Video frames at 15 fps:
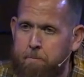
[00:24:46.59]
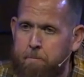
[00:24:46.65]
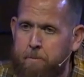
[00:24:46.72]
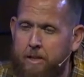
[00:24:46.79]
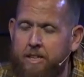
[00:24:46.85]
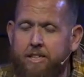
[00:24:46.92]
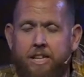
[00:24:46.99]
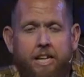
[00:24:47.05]

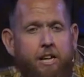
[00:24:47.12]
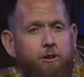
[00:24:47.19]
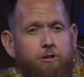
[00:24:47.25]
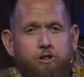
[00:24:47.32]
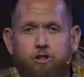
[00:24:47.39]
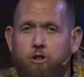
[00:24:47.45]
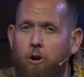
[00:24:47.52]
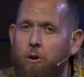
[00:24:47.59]
Listen, he'll
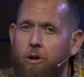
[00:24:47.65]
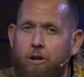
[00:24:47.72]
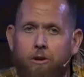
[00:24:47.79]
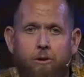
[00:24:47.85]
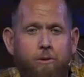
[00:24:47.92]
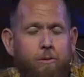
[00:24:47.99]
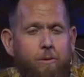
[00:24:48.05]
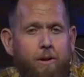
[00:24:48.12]
show
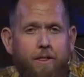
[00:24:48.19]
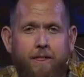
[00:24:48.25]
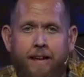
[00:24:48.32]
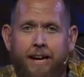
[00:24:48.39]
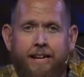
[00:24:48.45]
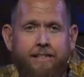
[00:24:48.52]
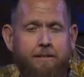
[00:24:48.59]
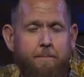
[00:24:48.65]
you
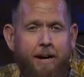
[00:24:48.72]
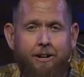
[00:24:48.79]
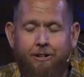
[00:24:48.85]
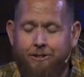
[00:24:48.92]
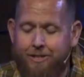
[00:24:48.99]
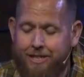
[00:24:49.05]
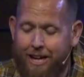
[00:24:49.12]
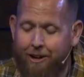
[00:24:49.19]
things about
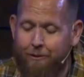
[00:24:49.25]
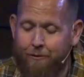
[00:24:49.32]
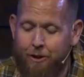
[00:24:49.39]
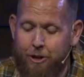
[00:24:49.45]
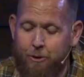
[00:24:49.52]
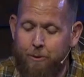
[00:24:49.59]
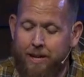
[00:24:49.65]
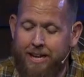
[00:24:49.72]
yourself that
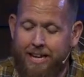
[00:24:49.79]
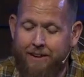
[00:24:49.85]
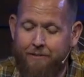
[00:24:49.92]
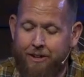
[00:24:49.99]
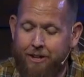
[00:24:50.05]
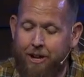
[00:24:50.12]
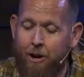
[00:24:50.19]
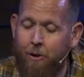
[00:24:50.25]
you didn't
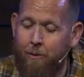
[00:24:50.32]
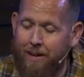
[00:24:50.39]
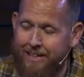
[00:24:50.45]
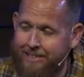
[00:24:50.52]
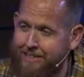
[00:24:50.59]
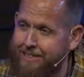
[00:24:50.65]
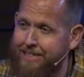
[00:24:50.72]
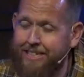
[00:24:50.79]
even know
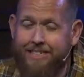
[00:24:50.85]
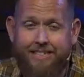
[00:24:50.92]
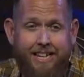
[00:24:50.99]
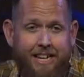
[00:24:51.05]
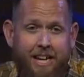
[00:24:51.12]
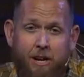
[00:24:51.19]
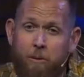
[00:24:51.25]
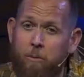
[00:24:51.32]

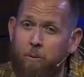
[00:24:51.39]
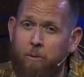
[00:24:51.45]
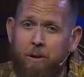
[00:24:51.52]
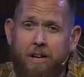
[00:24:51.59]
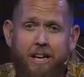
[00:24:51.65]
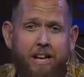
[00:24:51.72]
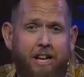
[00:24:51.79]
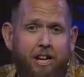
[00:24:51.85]
existed. He will
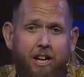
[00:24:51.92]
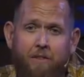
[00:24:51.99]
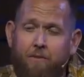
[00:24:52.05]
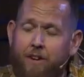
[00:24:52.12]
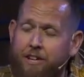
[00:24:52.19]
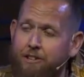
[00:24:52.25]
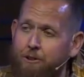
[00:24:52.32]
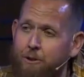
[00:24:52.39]

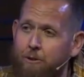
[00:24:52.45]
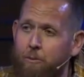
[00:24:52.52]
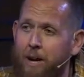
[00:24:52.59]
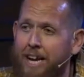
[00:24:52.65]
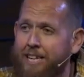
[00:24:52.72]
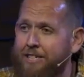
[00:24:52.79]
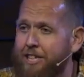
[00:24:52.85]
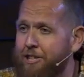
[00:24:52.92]
convict you in
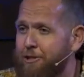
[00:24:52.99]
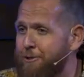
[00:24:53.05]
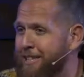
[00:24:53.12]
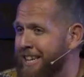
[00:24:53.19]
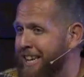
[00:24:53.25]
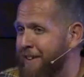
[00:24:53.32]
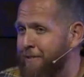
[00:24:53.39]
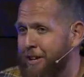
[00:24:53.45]
ways that you
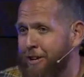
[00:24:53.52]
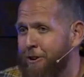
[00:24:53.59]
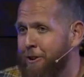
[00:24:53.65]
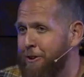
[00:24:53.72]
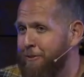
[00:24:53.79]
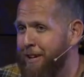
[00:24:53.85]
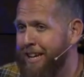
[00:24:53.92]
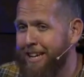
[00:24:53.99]
didn't even know
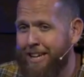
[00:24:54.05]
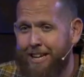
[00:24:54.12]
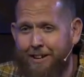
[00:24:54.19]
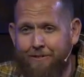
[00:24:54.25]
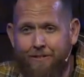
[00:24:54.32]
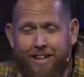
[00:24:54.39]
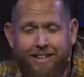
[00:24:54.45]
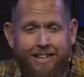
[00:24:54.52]
you needed
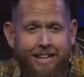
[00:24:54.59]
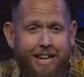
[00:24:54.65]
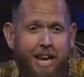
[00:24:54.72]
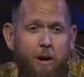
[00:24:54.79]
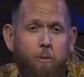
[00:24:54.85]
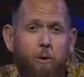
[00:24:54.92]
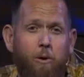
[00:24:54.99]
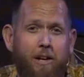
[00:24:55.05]
convicted.
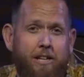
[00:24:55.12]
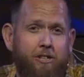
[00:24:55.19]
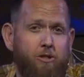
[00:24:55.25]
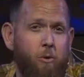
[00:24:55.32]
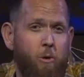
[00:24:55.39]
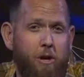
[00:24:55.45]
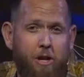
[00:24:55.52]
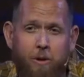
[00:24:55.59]
He will
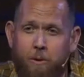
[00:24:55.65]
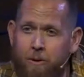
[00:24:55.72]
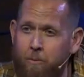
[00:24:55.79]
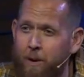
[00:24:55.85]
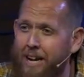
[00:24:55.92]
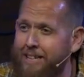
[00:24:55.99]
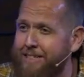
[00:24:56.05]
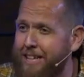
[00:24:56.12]
exhort you in
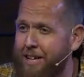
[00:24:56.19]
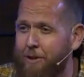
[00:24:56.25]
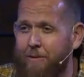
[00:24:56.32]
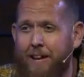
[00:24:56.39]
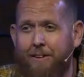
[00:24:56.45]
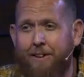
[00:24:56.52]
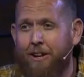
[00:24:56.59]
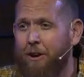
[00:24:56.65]
ways that you
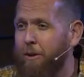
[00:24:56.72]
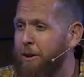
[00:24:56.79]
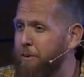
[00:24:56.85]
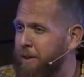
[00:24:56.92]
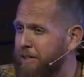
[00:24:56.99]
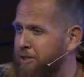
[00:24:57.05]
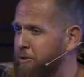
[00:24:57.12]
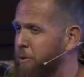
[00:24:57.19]
didn't know you
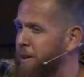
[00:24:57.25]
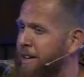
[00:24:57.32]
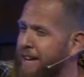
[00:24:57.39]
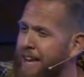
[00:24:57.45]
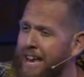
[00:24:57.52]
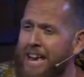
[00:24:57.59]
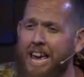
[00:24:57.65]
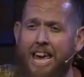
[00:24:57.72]
exhorted.
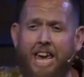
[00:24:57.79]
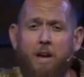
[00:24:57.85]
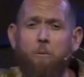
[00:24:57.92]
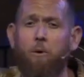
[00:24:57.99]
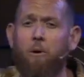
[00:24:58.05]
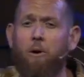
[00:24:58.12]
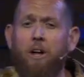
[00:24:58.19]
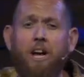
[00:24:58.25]
He
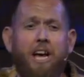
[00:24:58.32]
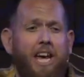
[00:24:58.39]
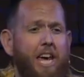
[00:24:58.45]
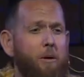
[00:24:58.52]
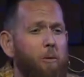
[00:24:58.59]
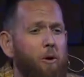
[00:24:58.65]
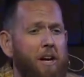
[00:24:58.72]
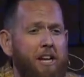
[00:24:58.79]
will
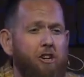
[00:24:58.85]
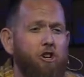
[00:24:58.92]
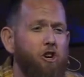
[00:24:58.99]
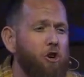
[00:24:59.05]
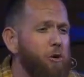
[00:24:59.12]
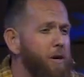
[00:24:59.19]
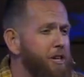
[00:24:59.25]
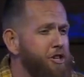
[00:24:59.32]

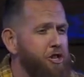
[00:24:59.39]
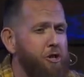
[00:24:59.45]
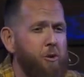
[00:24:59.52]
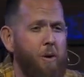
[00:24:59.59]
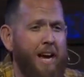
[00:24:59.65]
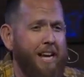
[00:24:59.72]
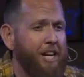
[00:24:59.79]
encourage you and